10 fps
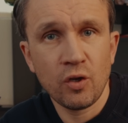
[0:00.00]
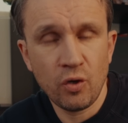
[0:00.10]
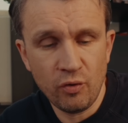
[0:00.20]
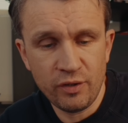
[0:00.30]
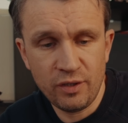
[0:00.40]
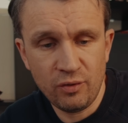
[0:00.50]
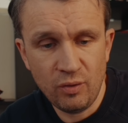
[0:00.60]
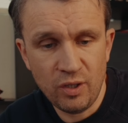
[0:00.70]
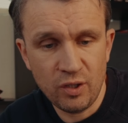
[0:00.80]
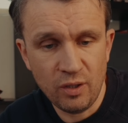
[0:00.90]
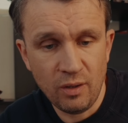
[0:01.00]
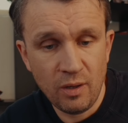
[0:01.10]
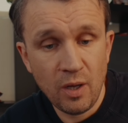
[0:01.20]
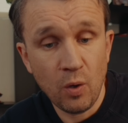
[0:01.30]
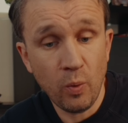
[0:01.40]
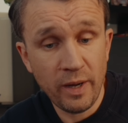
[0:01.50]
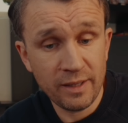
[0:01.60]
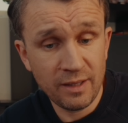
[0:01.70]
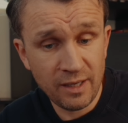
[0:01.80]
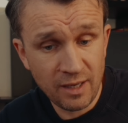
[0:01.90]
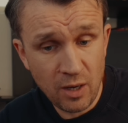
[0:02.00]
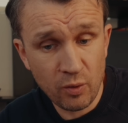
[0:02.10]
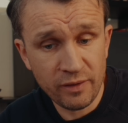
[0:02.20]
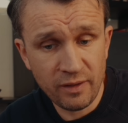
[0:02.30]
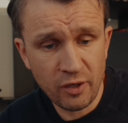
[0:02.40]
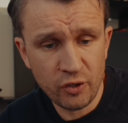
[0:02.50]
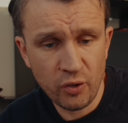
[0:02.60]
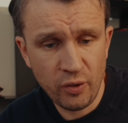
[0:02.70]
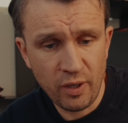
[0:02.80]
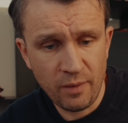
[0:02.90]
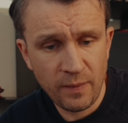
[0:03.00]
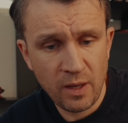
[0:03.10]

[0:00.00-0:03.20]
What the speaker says: Current situation. Where are they now in their journey?